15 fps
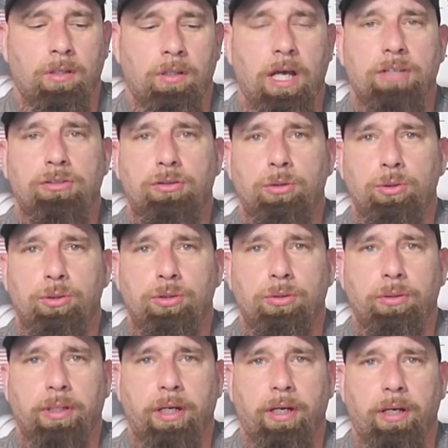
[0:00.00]

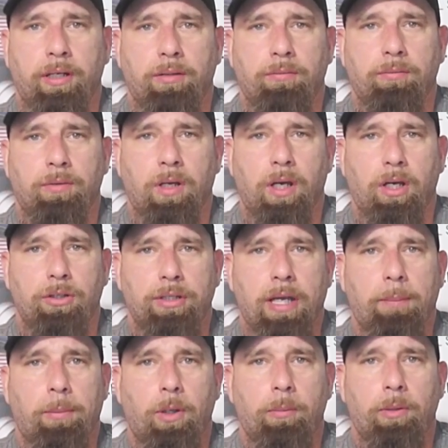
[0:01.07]
constitutional carry, you
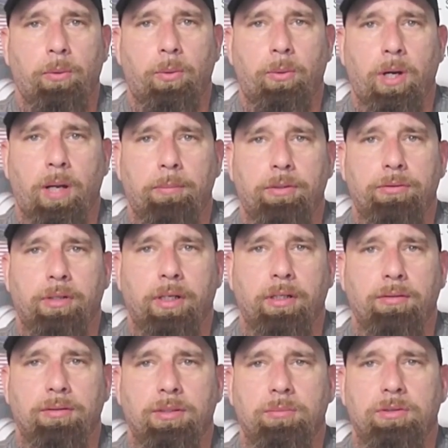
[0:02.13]
got permit requirements,
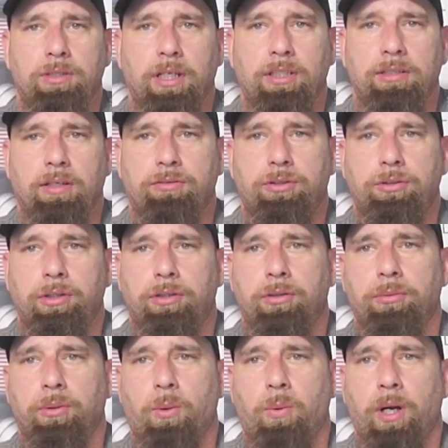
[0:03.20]
right? Some states have
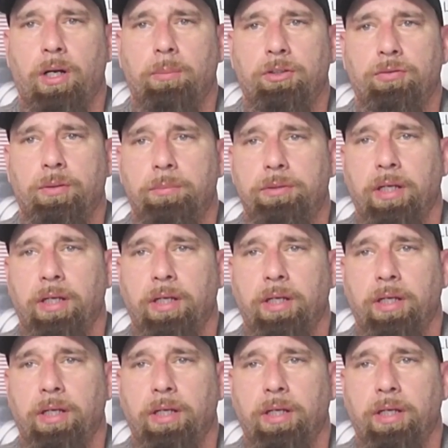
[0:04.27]
stricter requirements for